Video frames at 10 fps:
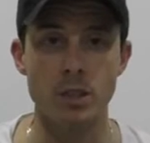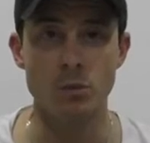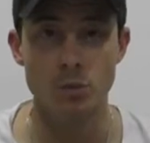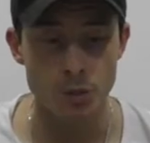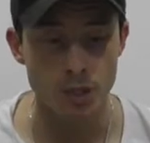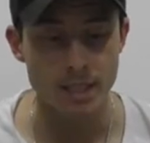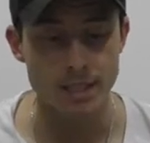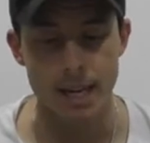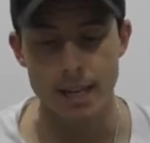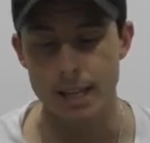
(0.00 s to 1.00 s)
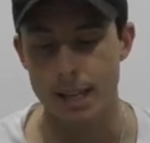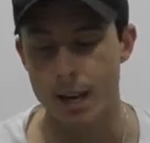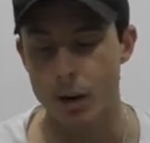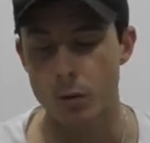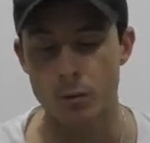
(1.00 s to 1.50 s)
It was really taken
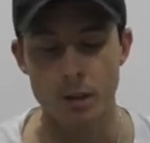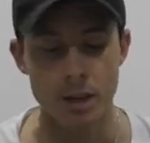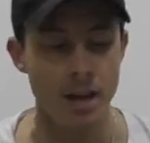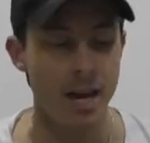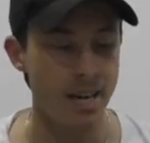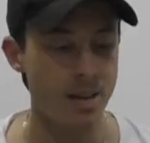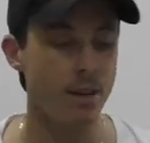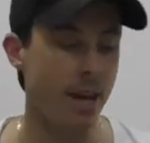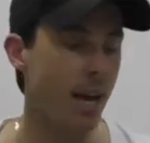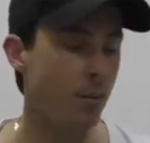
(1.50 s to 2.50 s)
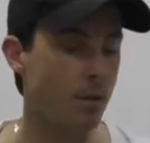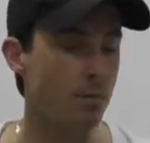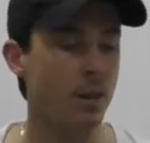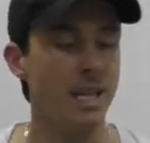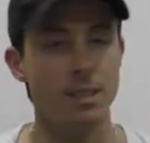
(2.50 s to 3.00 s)
care of, and it even came with the
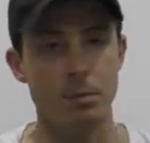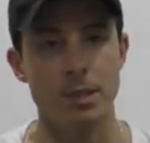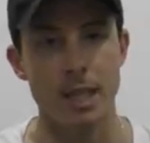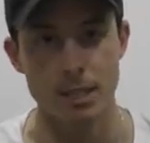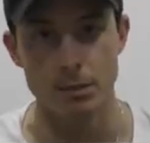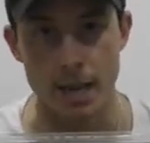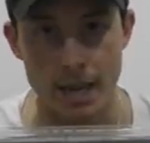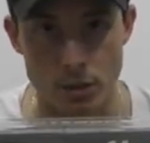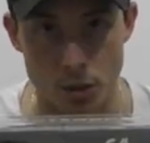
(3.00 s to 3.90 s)
plastic protective case